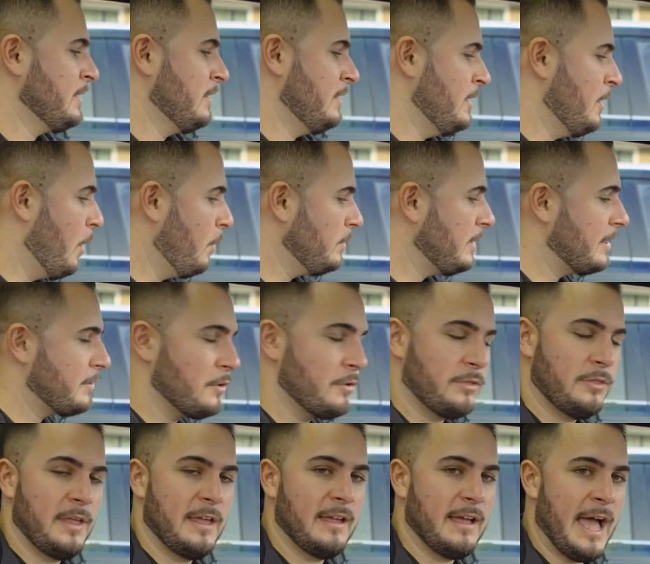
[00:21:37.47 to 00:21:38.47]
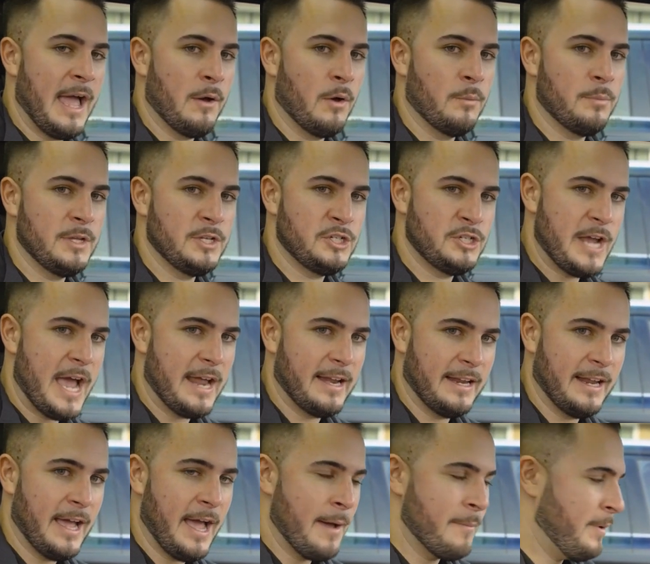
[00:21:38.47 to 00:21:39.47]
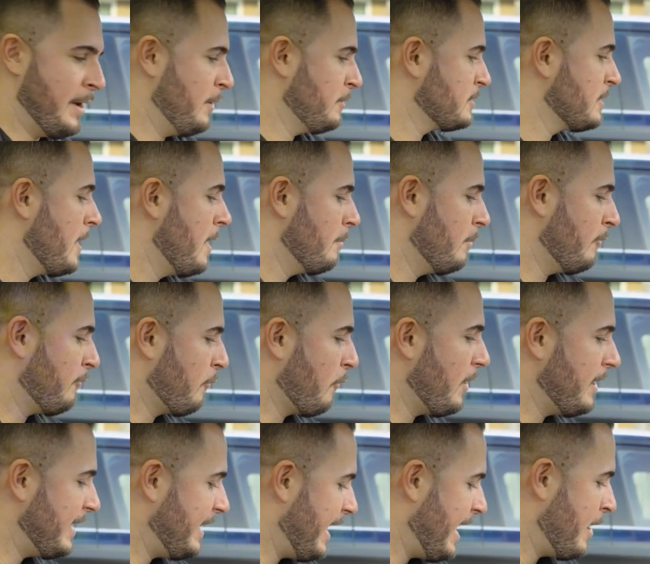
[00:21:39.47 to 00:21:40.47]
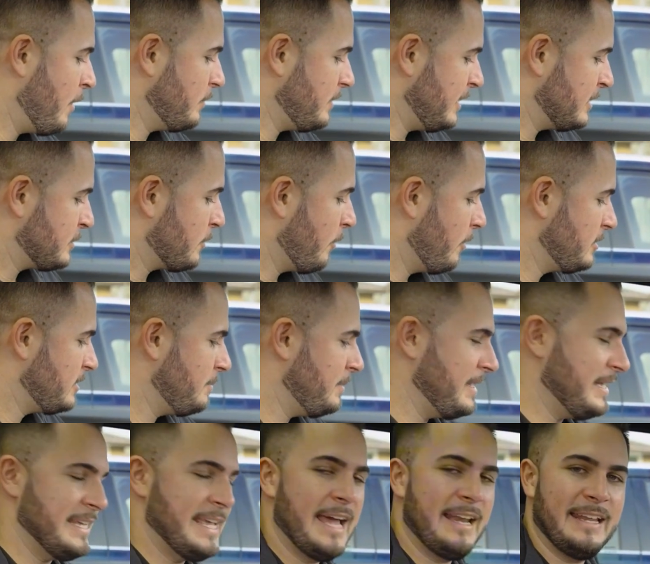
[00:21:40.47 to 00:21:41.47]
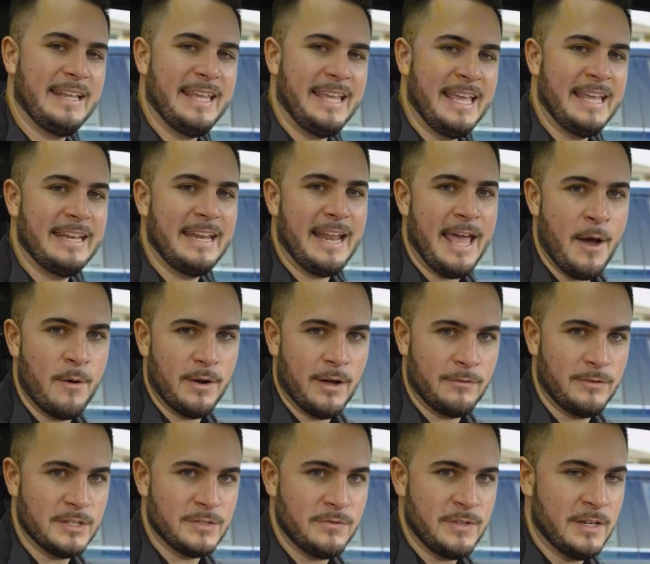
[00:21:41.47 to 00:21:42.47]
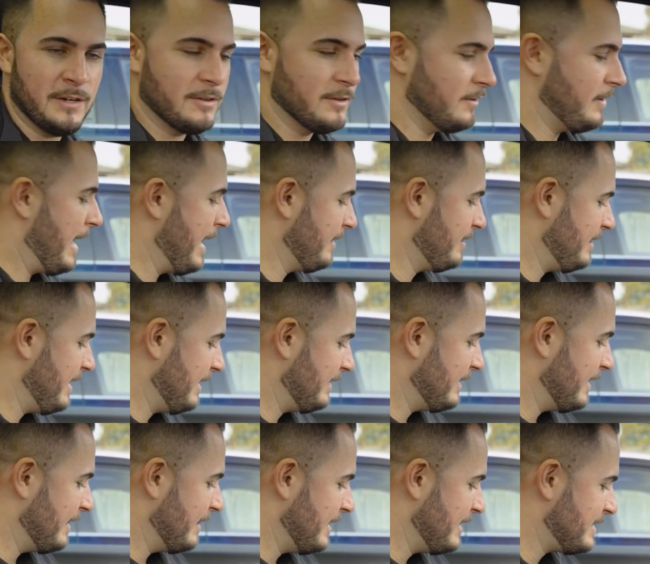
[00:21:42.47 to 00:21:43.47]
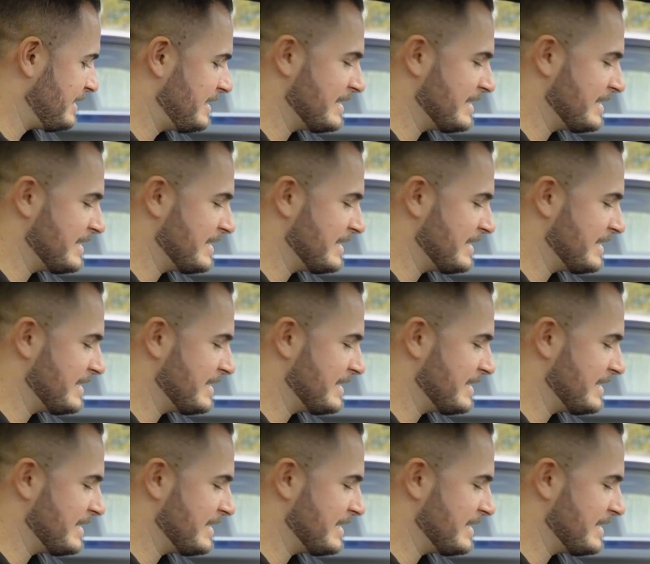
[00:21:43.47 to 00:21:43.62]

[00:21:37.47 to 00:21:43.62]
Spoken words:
The only other thing I will be chatting about before I get out is going to be getting in and out of this vehicle. I think that this